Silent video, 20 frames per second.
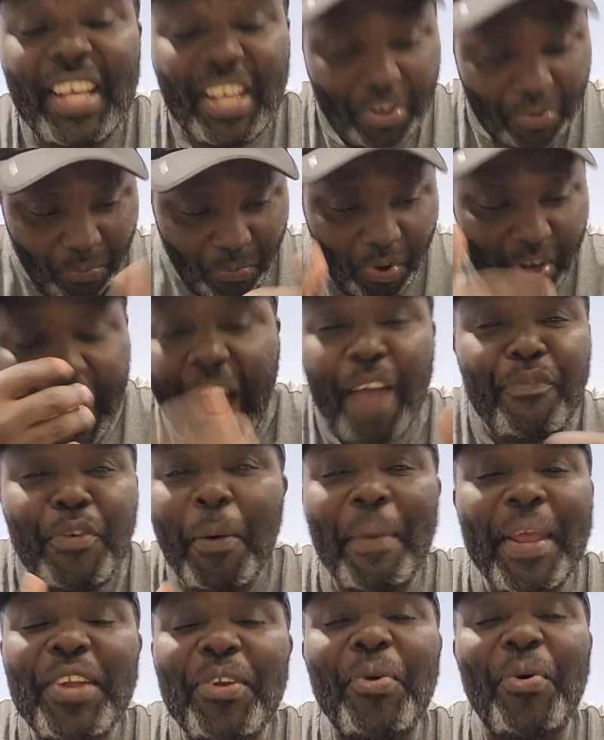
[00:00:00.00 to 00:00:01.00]
what have you
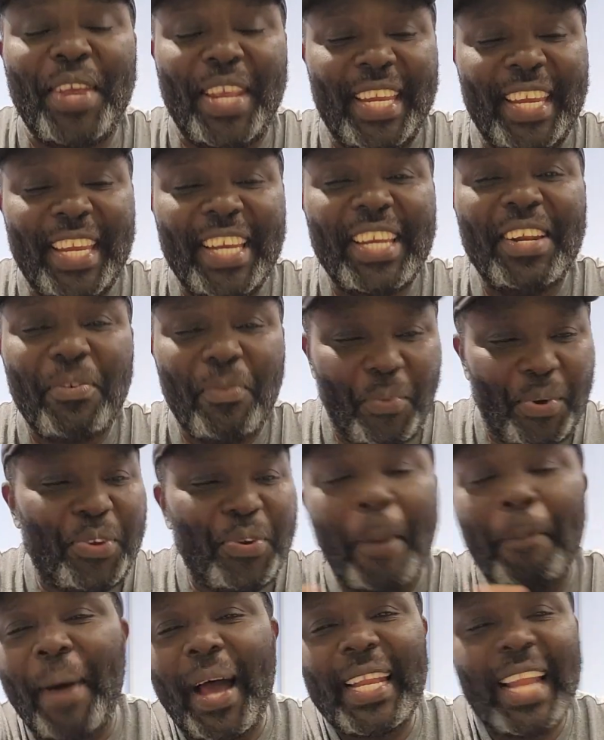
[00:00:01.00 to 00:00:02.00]
been doing with
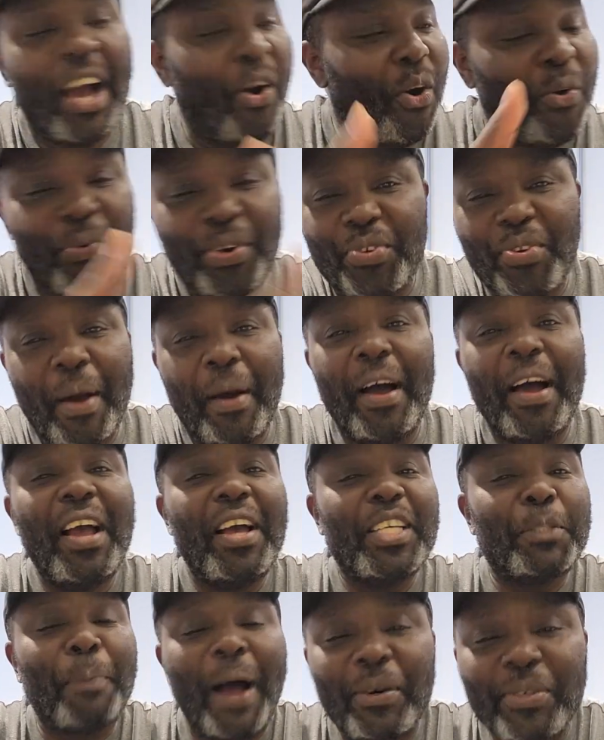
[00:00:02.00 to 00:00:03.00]
your partner or with your
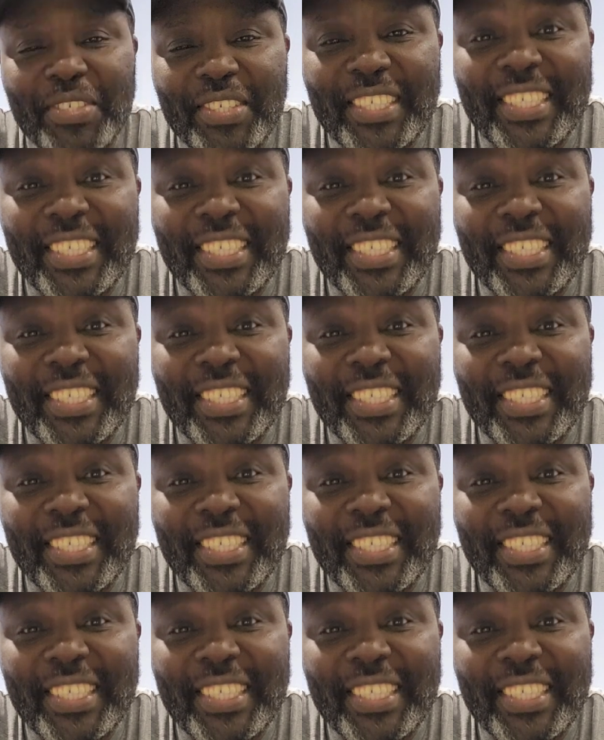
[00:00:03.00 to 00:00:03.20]
spouse?